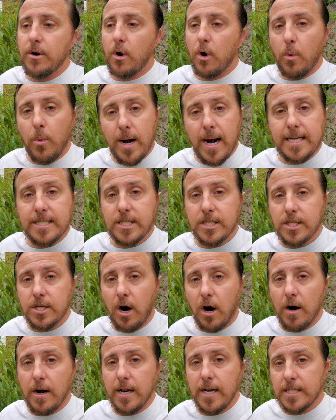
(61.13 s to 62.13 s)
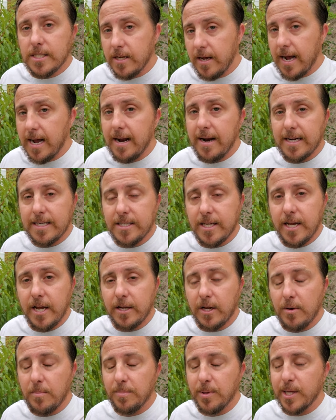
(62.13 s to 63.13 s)
or when I started, it's I actually I
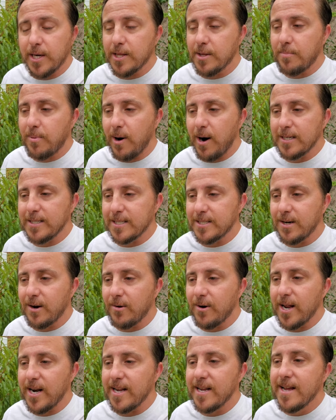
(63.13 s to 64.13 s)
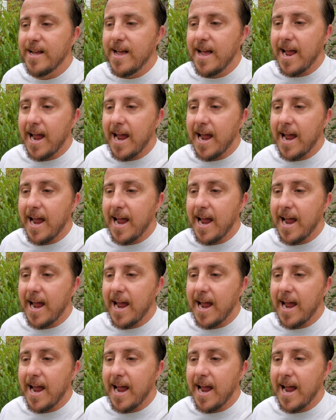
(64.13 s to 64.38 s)
completed the project already,